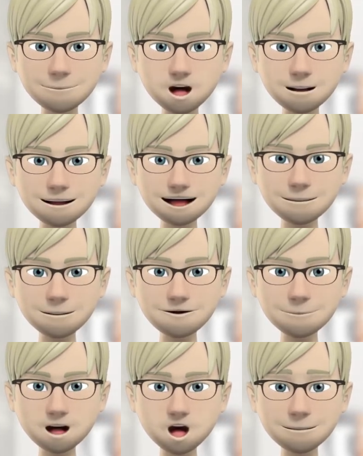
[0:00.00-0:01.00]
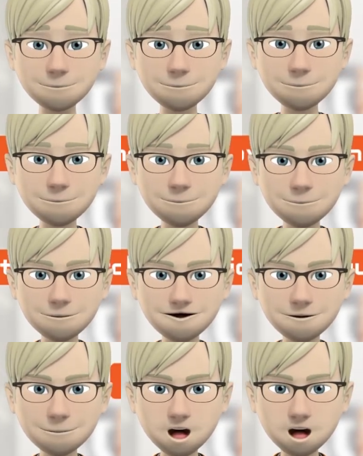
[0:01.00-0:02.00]
Condenser.
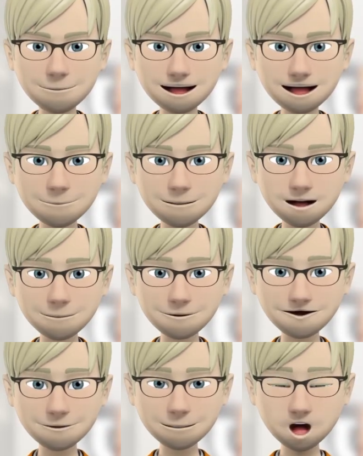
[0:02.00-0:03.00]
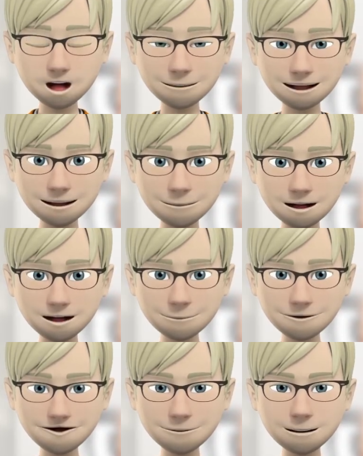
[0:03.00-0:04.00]
The regulation by a capacitor
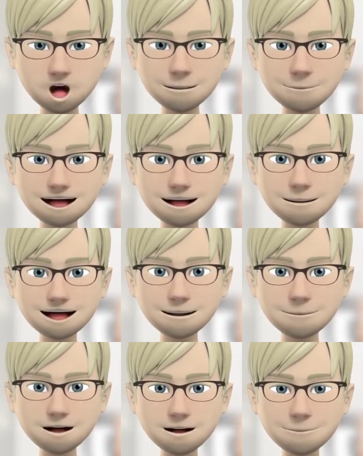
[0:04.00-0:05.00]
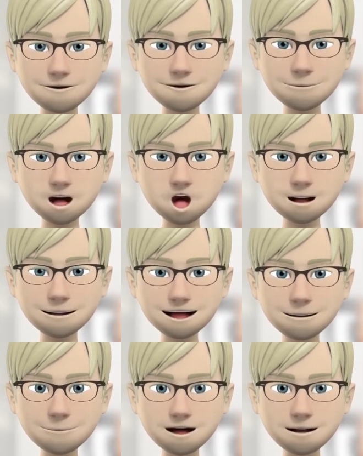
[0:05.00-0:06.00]
is of low precision and can reach
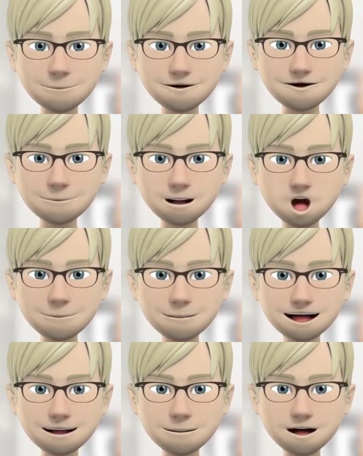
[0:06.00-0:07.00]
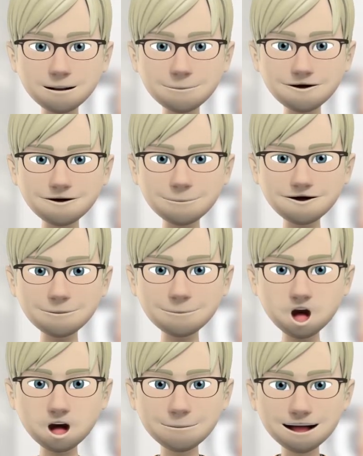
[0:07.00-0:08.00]
voltage variations of up to
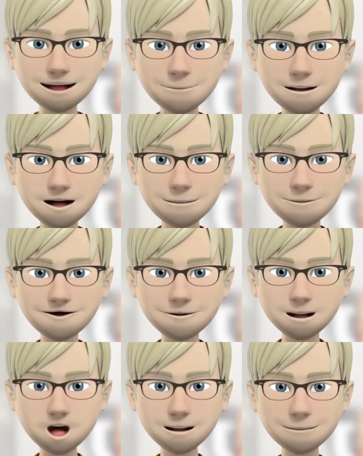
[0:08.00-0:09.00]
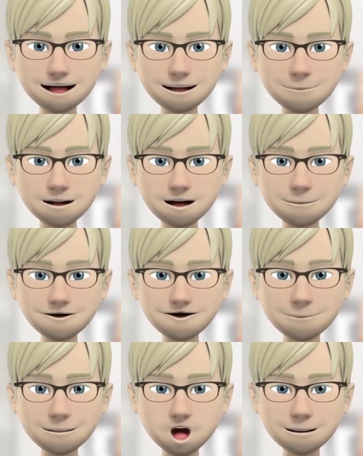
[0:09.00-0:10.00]
20% or even higher,
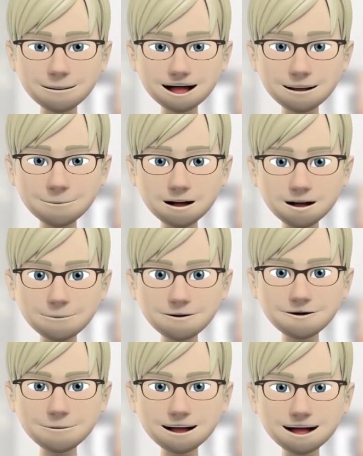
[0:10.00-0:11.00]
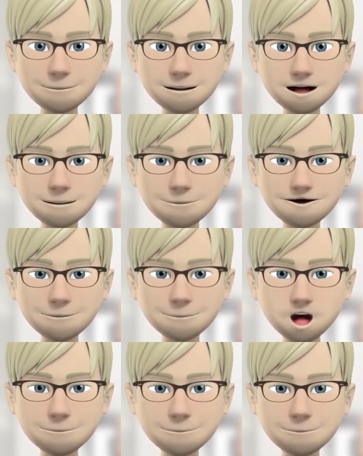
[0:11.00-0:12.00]
with a high risk of damaging equipment.